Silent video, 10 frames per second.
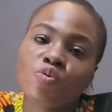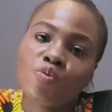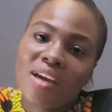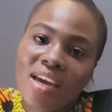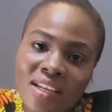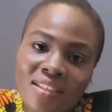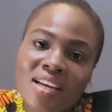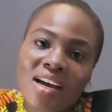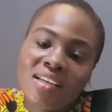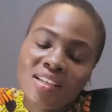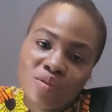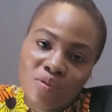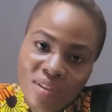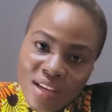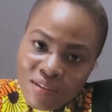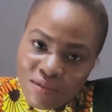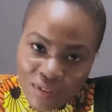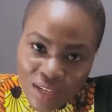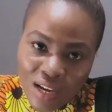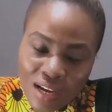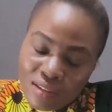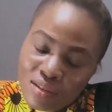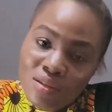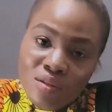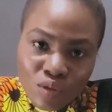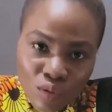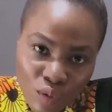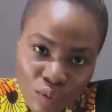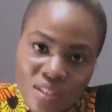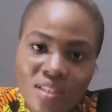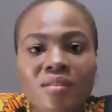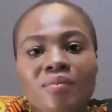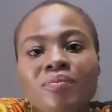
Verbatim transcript: to enter into that vacant slot.